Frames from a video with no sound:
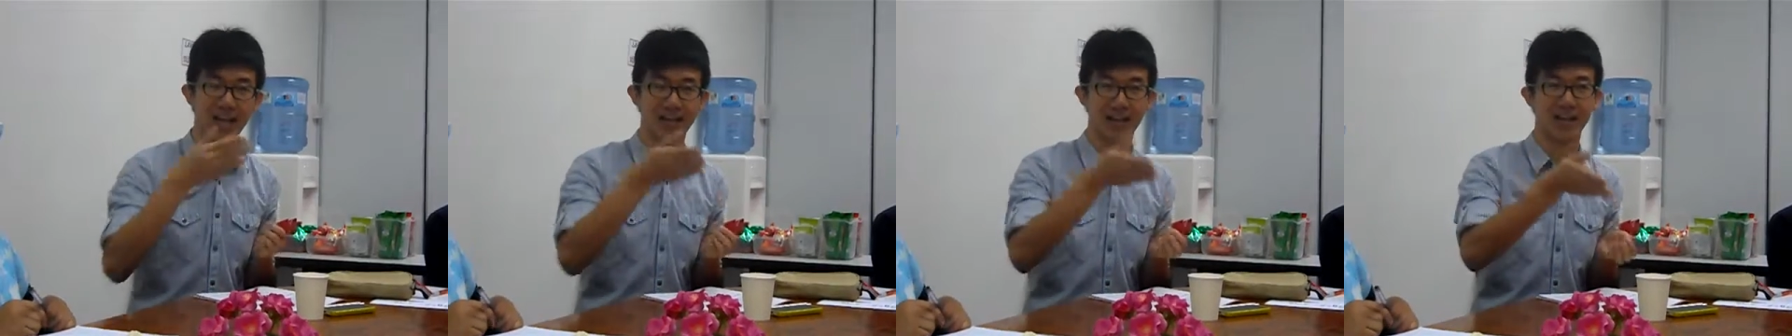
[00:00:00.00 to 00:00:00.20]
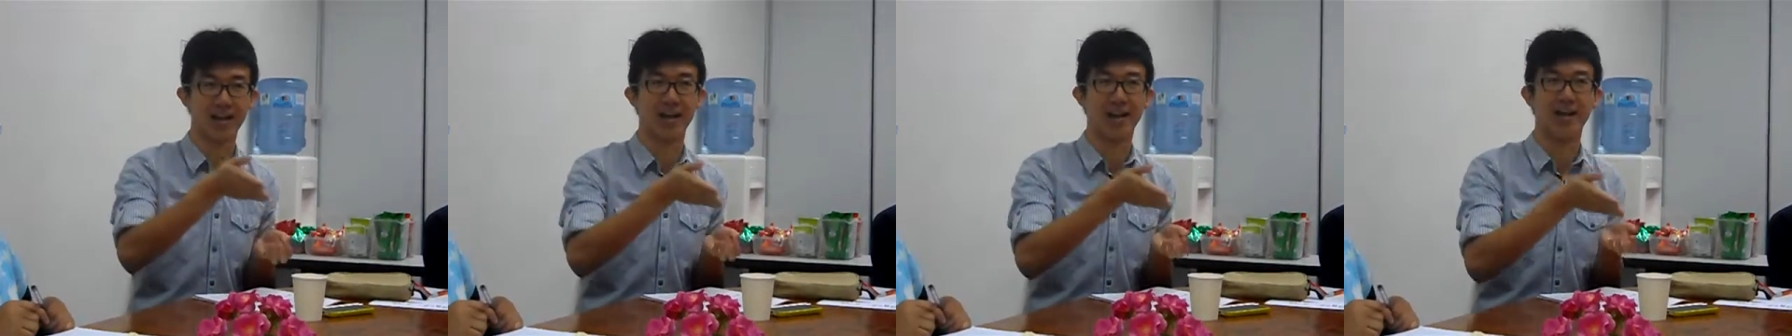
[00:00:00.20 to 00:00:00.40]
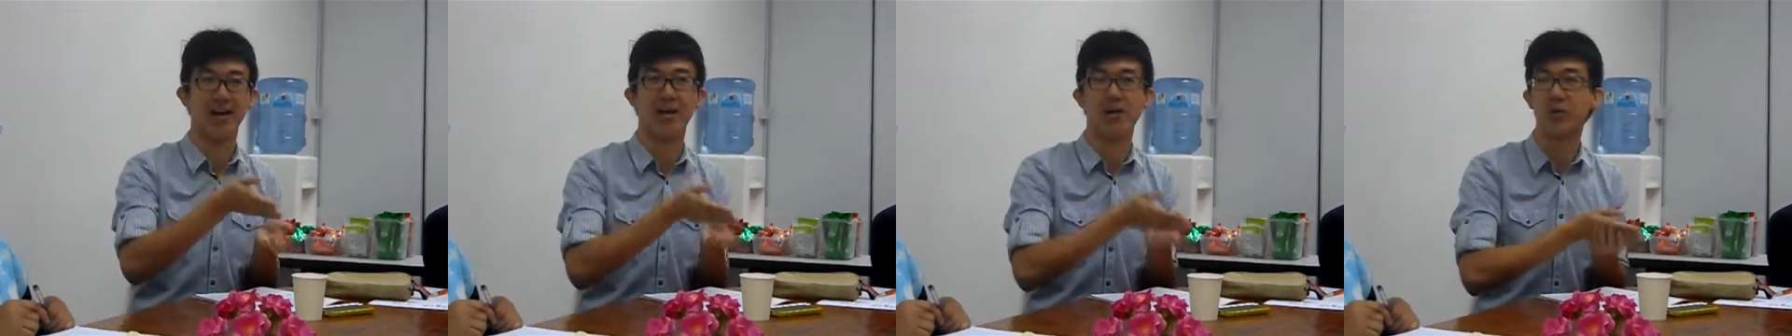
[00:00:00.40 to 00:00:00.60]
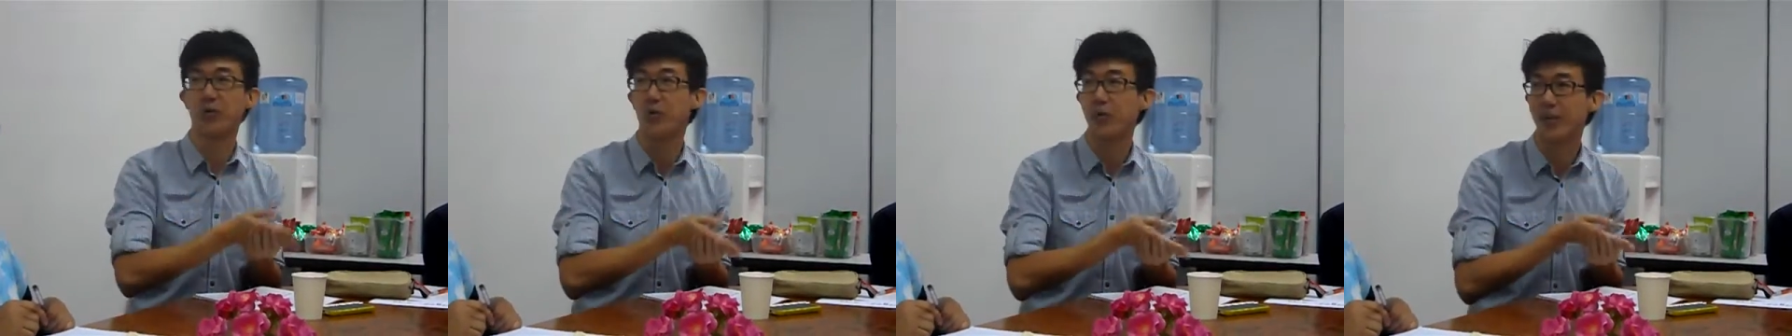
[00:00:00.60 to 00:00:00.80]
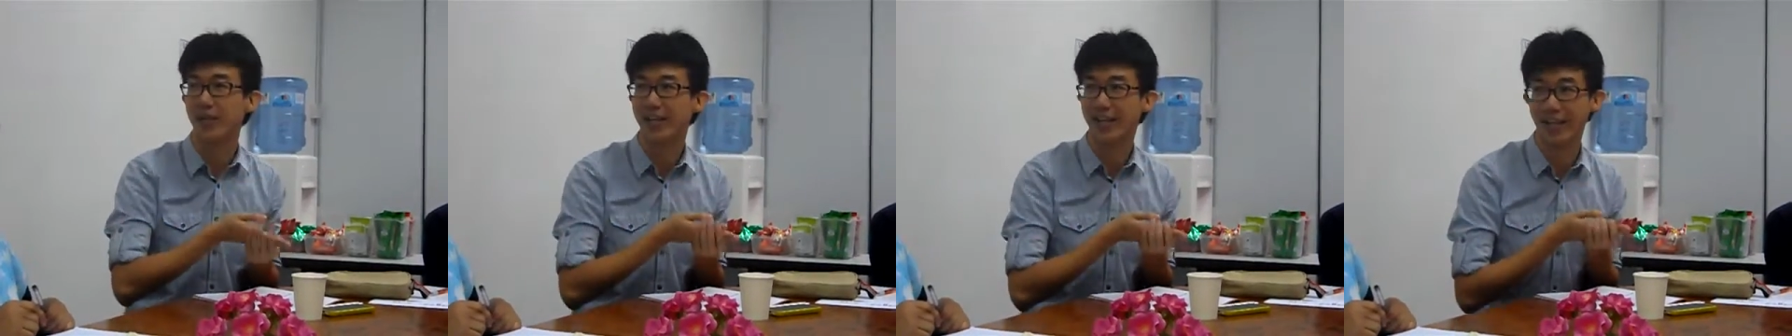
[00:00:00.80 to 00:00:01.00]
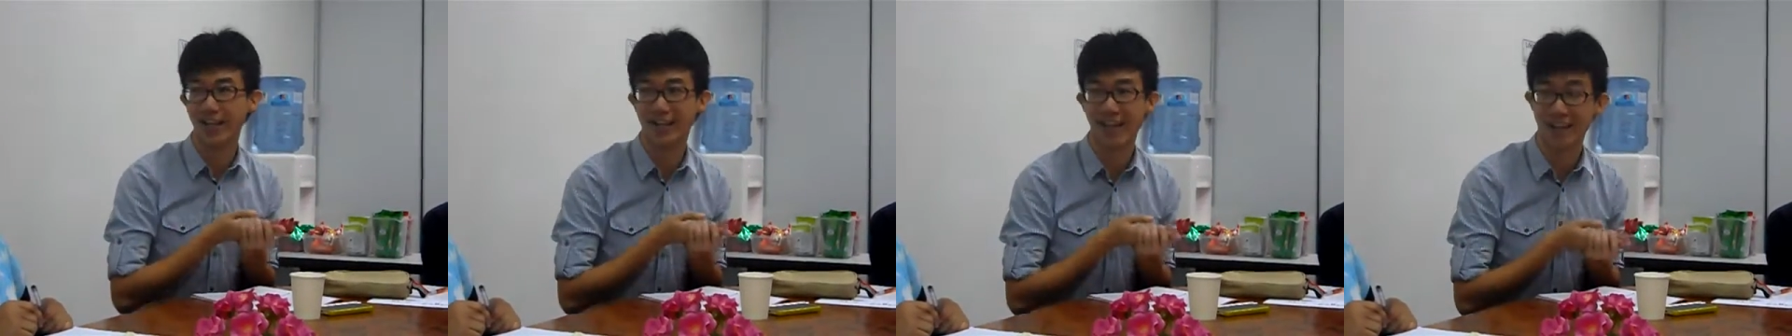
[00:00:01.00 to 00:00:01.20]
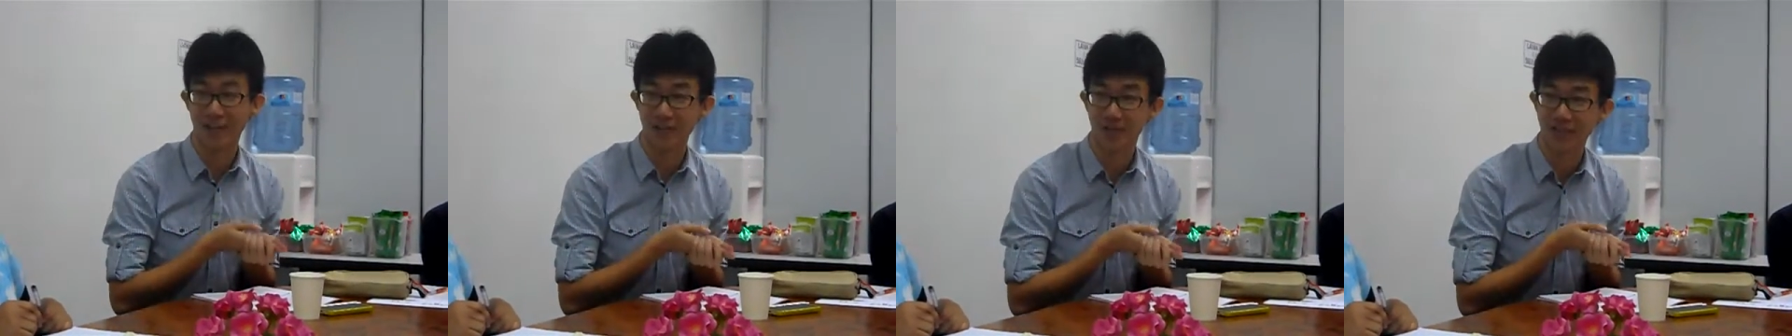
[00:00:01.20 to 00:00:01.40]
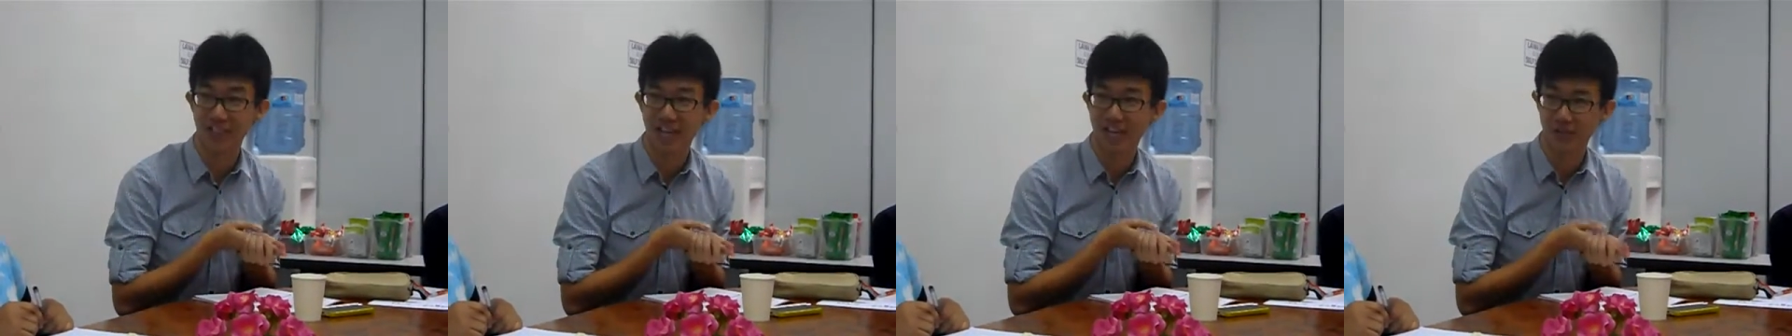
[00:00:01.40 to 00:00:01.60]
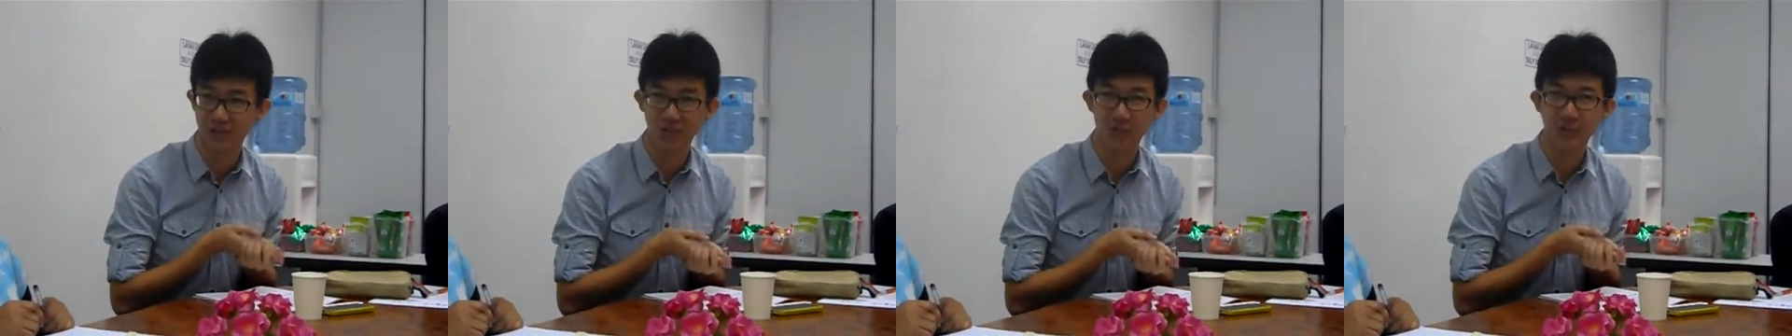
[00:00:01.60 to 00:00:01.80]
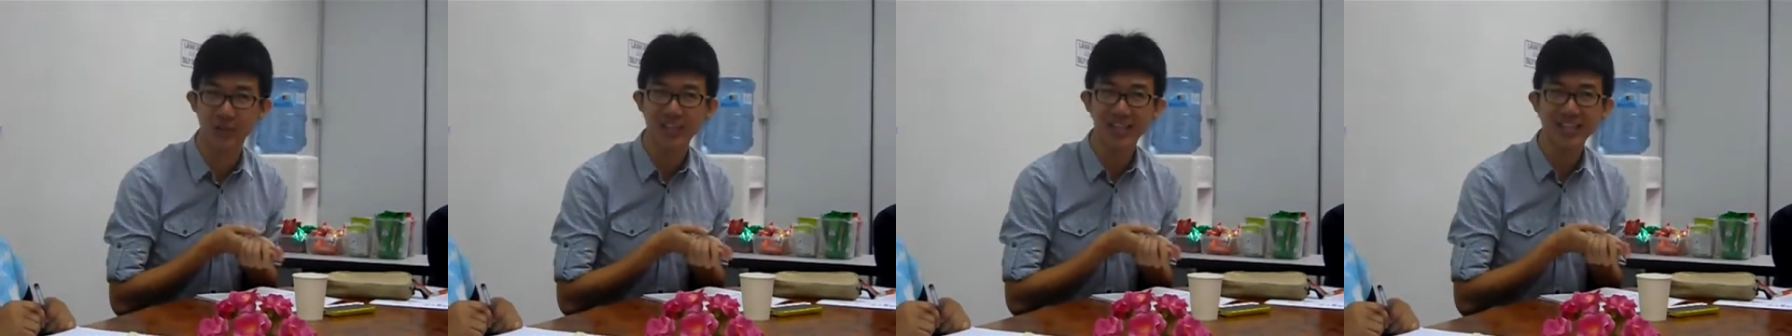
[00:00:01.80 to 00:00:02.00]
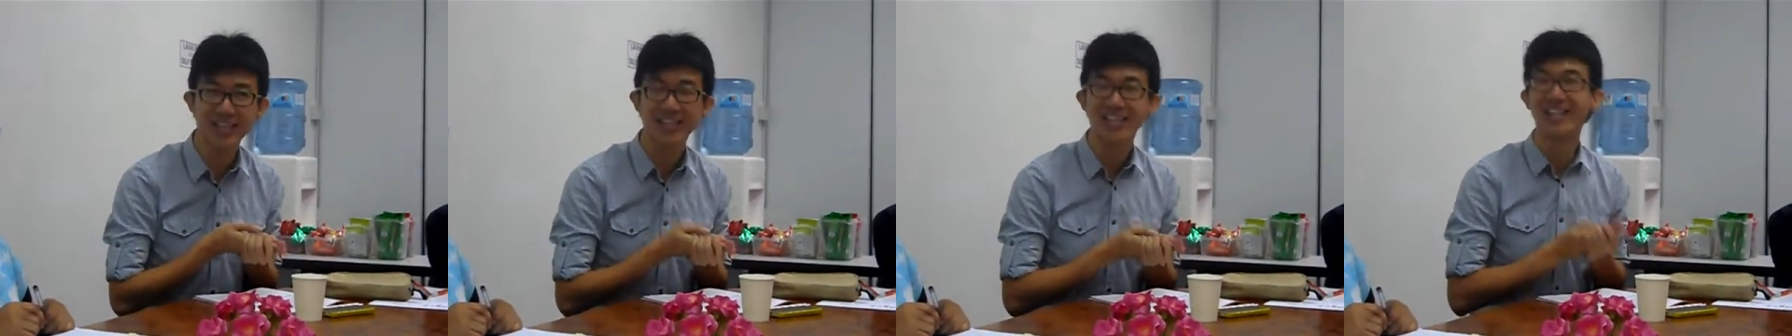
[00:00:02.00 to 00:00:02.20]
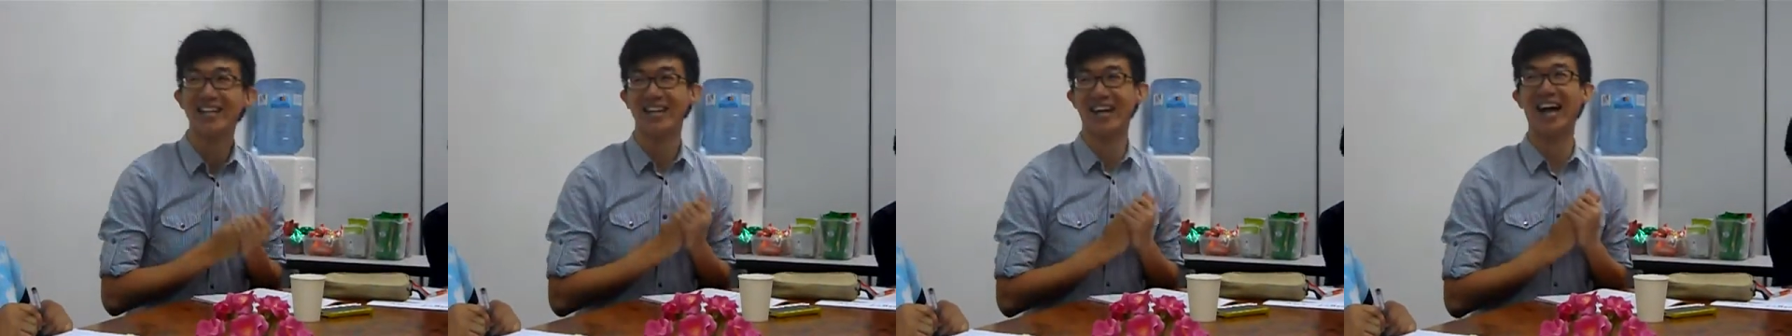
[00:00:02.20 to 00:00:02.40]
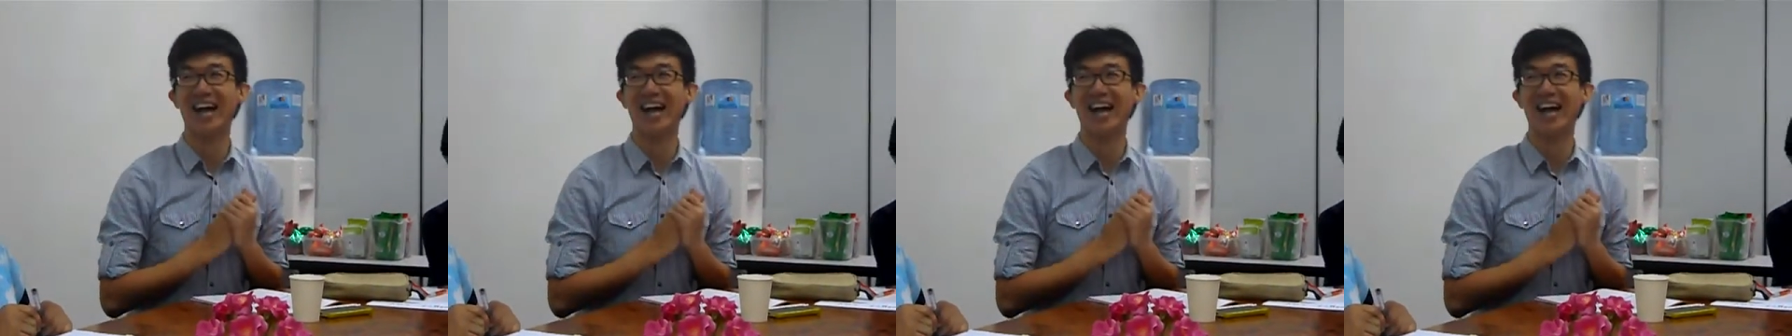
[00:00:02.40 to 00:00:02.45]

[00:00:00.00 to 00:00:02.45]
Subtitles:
and Queen Elsa are doing.